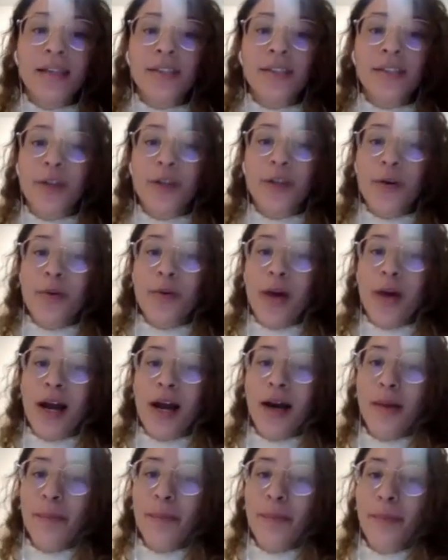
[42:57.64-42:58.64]
So
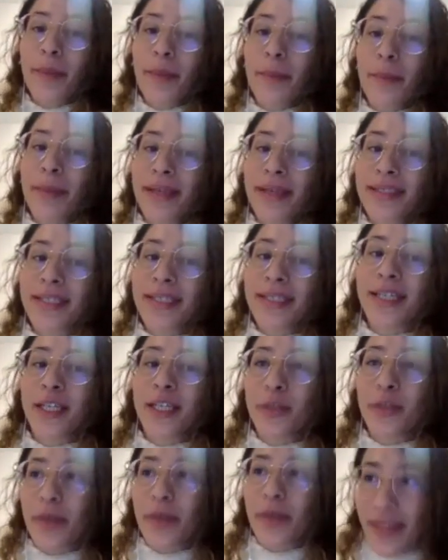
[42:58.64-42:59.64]

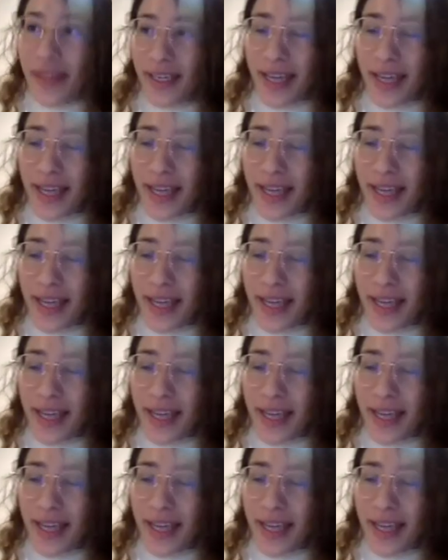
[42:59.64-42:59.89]
basically, we think